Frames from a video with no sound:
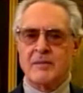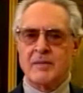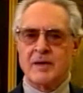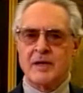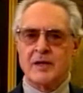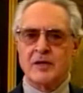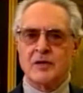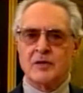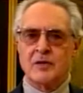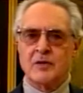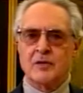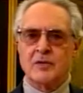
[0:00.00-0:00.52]

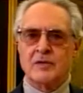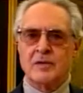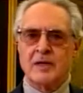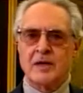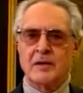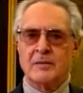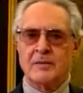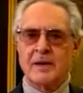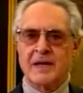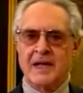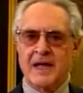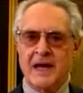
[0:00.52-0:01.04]
There is mention
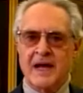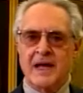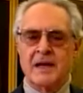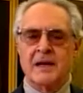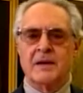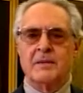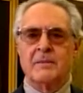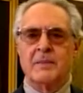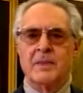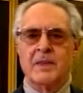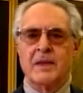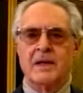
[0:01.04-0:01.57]
of this as
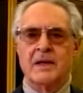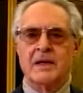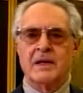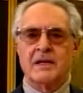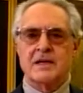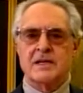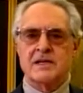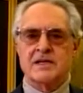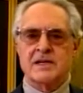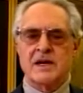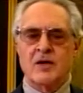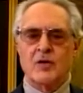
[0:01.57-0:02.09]
early as
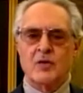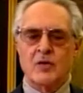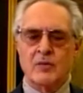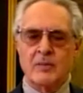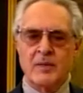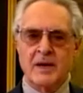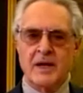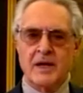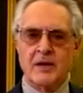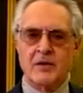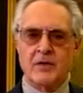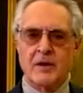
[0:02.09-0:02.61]
in the
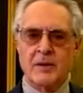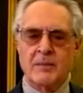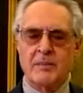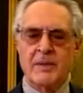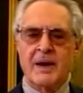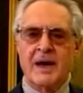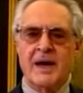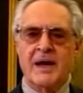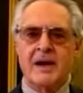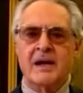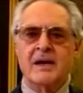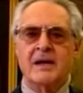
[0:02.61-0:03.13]
writings of
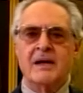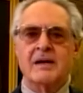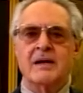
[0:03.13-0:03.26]
Homer,